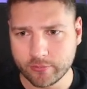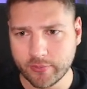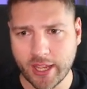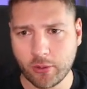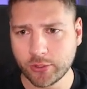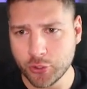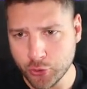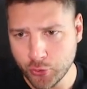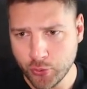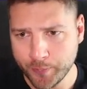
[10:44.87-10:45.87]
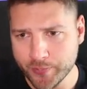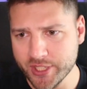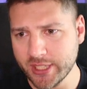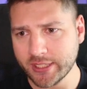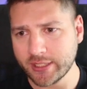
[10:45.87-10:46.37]
Count is two,
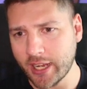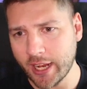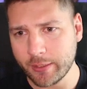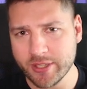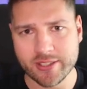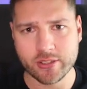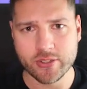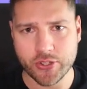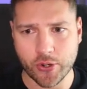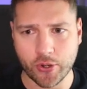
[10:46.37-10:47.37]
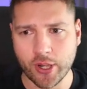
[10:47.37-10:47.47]
selected item is still zero.